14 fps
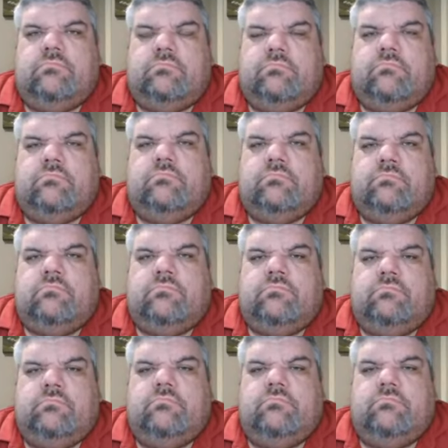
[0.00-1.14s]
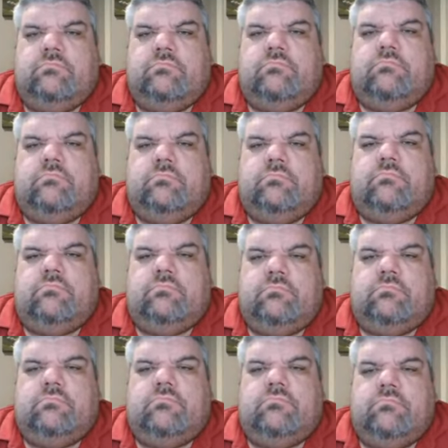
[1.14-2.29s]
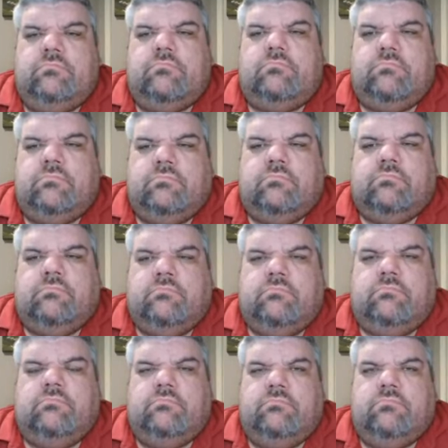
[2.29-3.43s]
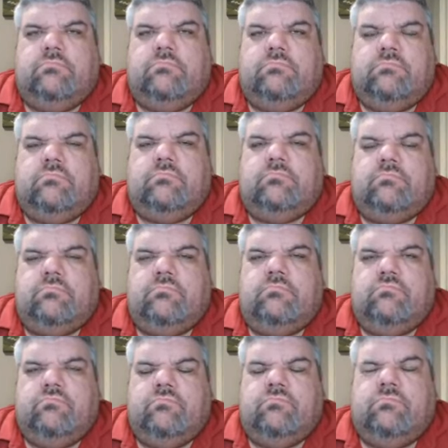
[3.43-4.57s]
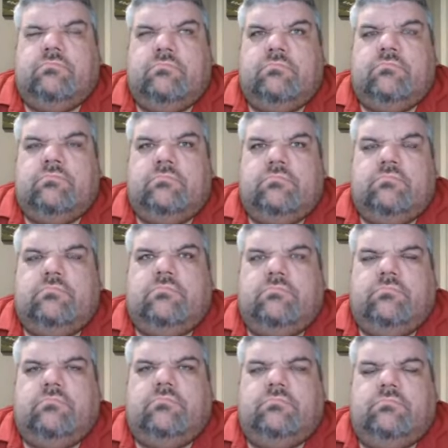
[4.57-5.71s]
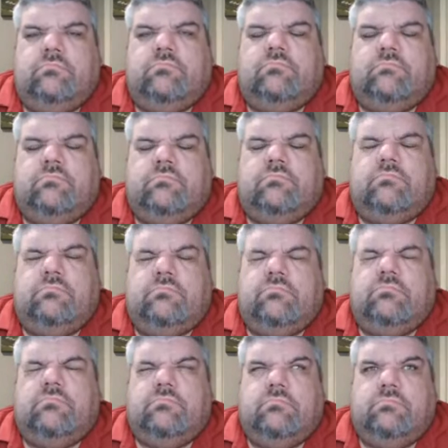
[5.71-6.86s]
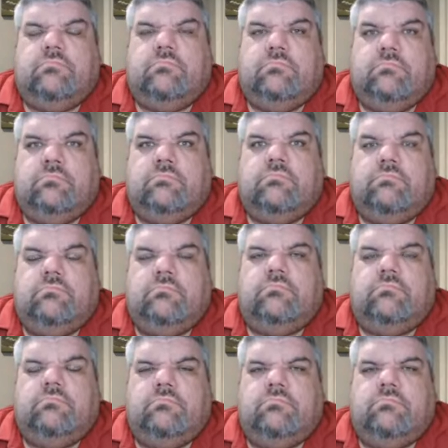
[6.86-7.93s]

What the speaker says: [no speech]